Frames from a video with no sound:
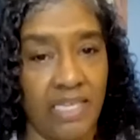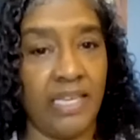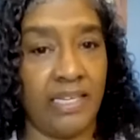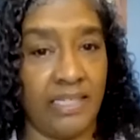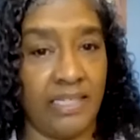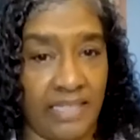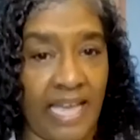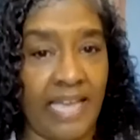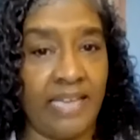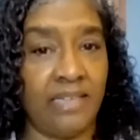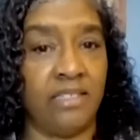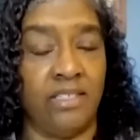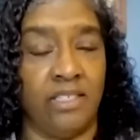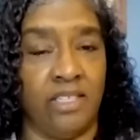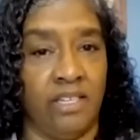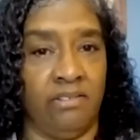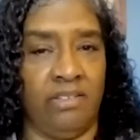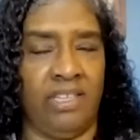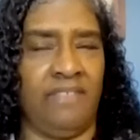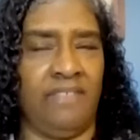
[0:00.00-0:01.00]
he had gotten a
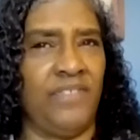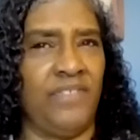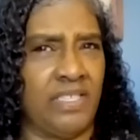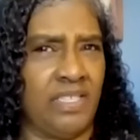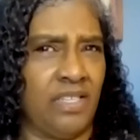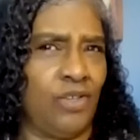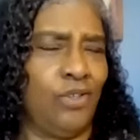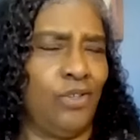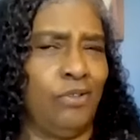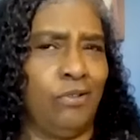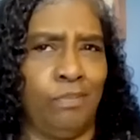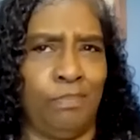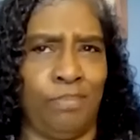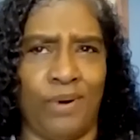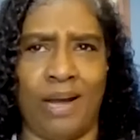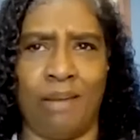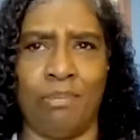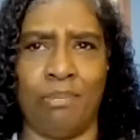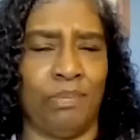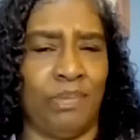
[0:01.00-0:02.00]
yearly physical,
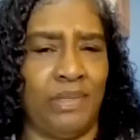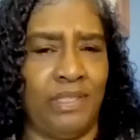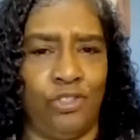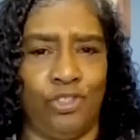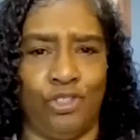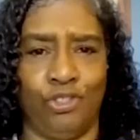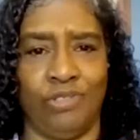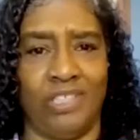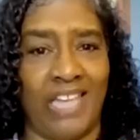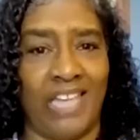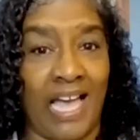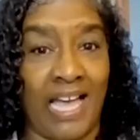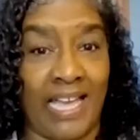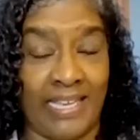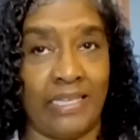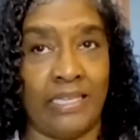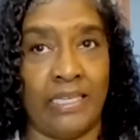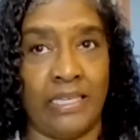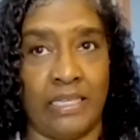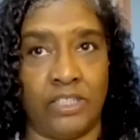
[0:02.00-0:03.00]
probably
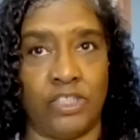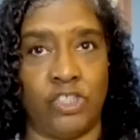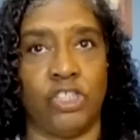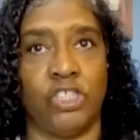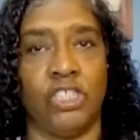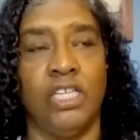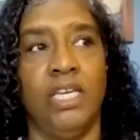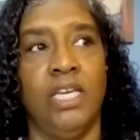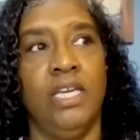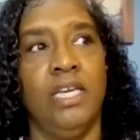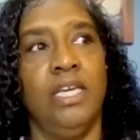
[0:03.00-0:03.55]
July-ish.